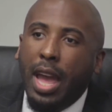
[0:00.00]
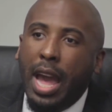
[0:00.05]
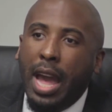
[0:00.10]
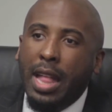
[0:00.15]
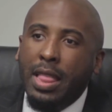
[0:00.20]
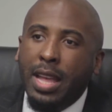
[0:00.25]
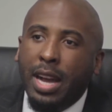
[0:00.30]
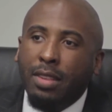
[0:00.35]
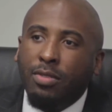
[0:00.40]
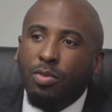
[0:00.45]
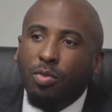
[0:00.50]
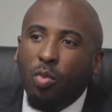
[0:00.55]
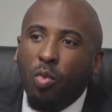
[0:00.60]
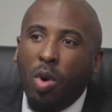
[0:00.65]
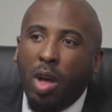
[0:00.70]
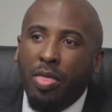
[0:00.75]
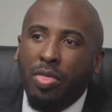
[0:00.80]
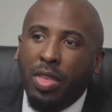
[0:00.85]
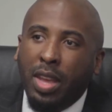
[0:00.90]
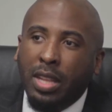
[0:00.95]
And that's
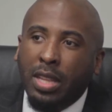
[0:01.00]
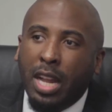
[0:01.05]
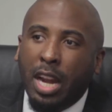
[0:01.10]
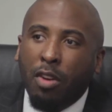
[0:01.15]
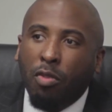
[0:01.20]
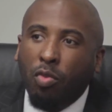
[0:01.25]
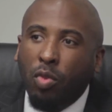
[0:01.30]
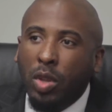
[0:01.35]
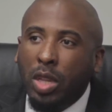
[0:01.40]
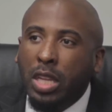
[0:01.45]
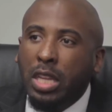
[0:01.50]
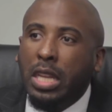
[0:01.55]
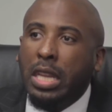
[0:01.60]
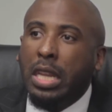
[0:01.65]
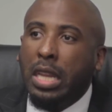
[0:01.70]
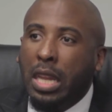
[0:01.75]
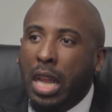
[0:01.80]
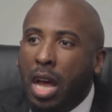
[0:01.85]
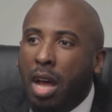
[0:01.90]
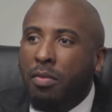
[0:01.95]
one thing that I really
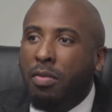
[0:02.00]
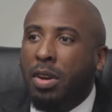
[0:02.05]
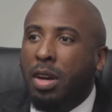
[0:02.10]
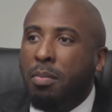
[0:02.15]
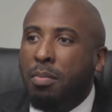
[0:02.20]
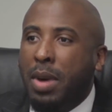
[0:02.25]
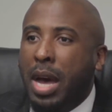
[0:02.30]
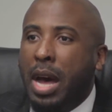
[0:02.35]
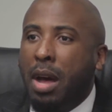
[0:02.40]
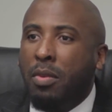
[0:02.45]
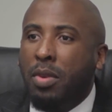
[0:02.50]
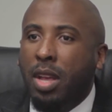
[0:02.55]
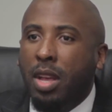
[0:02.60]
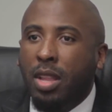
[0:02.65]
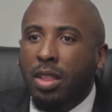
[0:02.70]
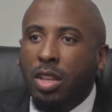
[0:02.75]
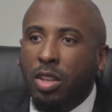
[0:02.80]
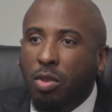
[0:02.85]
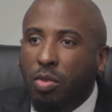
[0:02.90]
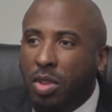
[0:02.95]
love about
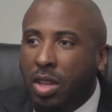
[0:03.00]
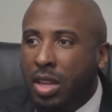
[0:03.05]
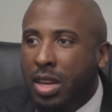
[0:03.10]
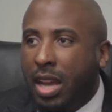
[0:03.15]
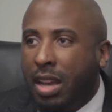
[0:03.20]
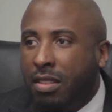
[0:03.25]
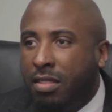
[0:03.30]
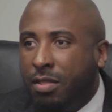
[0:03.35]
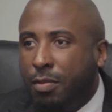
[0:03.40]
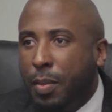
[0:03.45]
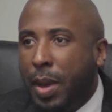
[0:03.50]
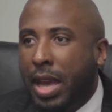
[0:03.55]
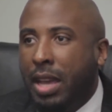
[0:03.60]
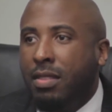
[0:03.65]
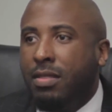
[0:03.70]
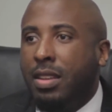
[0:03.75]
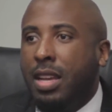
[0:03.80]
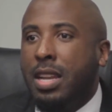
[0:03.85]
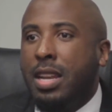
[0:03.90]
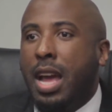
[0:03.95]
the Youth Connect
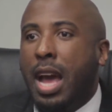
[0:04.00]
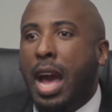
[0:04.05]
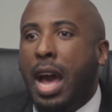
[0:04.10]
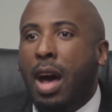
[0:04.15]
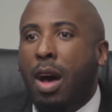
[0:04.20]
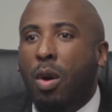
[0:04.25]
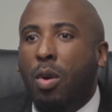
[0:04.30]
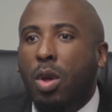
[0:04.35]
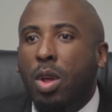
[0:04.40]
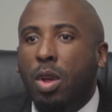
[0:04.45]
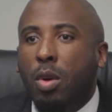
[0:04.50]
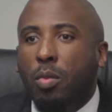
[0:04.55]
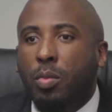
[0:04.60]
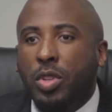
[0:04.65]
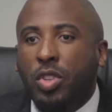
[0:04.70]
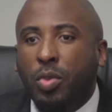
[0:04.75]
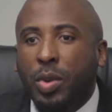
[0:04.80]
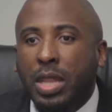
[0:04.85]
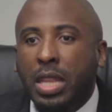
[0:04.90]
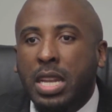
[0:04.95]
space and how
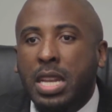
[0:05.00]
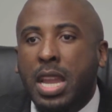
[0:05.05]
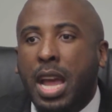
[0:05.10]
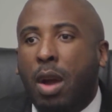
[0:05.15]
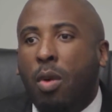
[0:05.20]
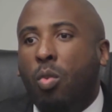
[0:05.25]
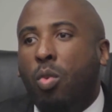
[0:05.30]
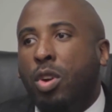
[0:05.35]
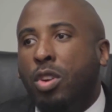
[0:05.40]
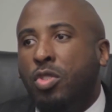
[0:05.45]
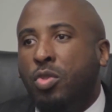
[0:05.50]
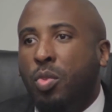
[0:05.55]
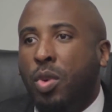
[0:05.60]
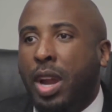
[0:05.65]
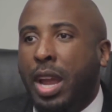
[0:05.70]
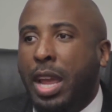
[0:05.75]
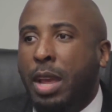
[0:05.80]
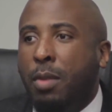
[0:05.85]
between the networks we're